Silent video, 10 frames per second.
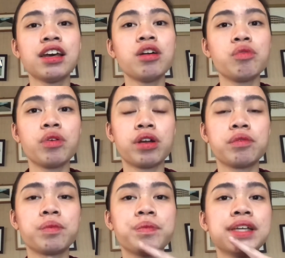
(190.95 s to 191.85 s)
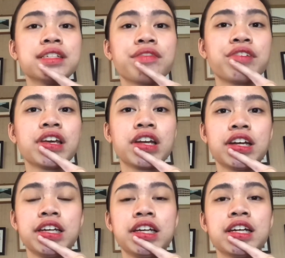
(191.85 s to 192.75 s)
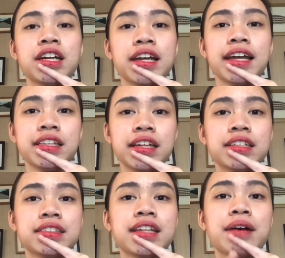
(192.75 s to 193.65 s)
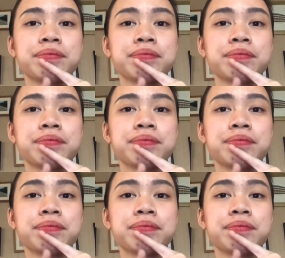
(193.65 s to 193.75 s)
We will place a finger here and then tap